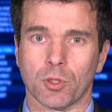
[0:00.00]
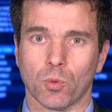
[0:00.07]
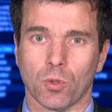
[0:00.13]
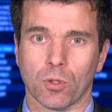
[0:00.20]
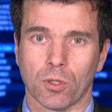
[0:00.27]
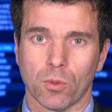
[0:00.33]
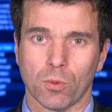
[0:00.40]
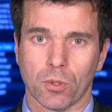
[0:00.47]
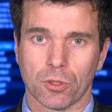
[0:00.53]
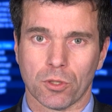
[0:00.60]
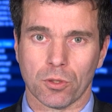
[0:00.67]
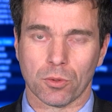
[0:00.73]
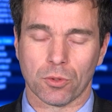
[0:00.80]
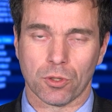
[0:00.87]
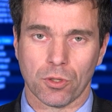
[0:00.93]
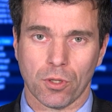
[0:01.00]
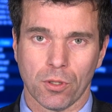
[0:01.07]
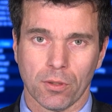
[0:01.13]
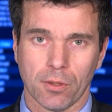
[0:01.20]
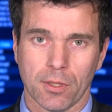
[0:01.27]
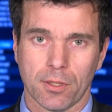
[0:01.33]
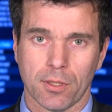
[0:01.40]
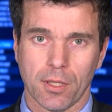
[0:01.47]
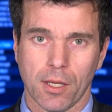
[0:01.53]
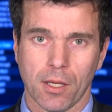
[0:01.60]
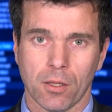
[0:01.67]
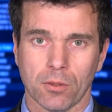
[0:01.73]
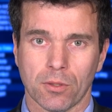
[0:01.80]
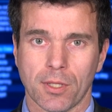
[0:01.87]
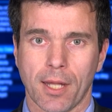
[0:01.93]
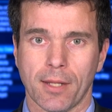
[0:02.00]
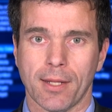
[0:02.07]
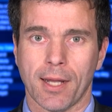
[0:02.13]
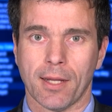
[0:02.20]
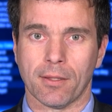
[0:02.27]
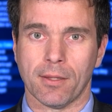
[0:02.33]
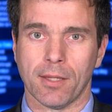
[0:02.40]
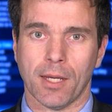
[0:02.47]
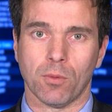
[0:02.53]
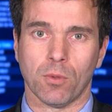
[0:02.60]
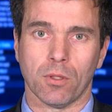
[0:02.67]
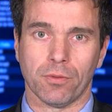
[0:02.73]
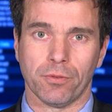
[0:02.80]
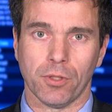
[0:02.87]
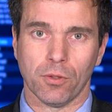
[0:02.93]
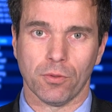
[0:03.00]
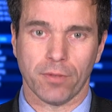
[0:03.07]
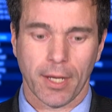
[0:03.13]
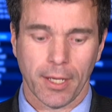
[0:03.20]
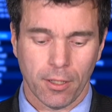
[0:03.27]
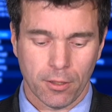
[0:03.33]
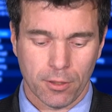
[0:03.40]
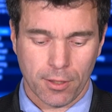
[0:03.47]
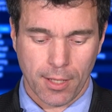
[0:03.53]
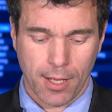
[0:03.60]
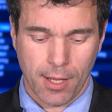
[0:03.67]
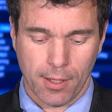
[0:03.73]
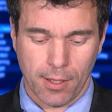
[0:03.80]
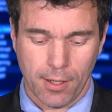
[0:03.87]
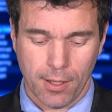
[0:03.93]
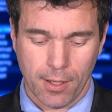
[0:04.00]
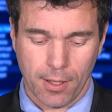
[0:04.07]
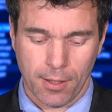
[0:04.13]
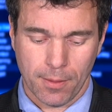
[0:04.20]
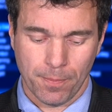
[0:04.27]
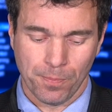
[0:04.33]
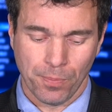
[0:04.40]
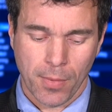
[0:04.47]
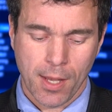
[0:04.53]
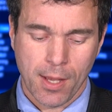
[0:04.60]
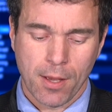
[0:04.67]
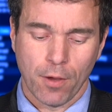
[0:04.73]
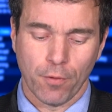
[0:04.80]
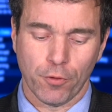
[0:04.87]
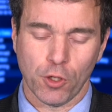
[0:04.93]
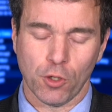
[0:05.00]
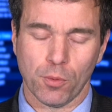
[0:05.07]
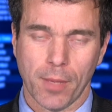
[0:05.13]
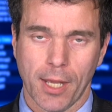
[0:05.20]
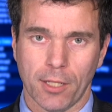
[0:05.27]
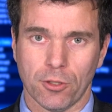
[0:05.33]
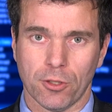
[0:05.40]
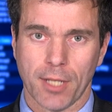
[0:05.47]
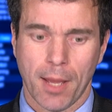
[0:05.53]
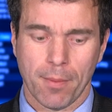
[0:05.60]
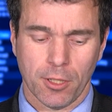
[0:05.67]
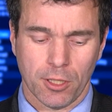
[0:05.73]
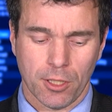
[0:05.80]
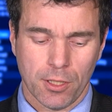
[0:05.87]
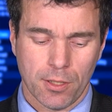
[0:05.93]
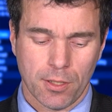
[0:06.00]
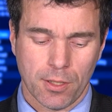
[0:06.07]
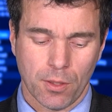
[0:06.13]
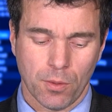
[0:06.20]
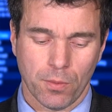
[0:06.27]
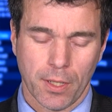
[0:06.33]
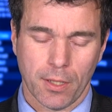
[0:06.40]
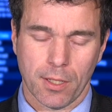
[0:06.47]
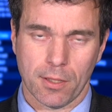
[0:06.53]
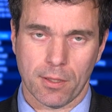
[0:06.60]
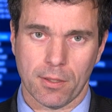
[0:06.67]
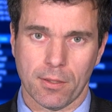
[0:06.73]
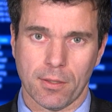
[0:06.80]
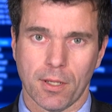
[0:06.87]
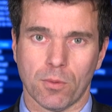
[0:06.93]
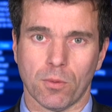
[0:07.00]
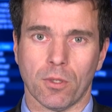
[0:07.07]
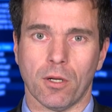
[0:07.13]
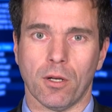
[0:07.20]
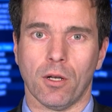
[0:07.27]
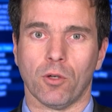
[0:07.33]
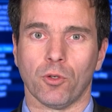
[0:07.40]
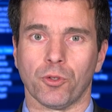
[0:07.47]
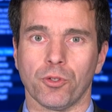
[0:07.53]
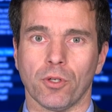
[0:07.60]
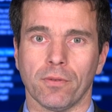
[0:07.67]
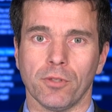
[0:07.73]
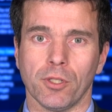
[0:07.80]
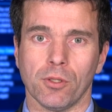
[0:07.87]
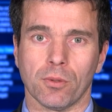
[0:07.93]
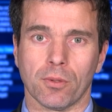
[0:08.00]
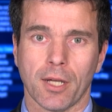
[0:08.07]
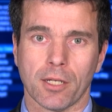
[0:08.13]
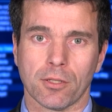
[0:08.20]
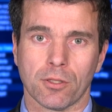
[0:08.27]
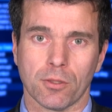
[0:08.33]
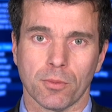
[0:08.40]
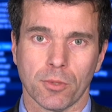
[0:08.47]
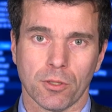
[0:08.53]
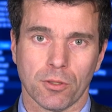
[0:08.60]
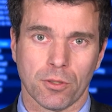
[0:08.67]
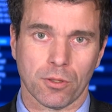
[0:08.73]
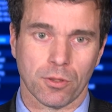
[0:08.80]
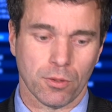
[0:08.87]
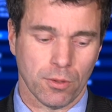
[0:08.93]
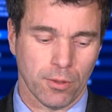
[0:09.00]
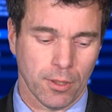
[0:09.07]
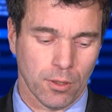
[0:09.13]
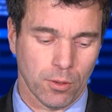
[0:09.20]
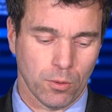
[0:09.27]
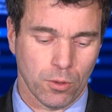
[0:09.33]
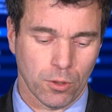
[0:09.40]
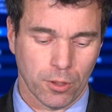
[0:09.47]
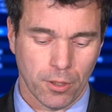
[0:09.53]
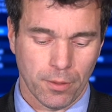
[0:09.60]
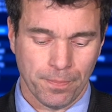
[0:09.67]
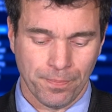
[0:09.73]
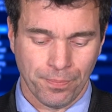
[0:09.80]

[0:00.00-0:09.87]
quarter was so strong, the CEO said that there were few fires and few major damages, whereas there were a lot of new customers during the quarter.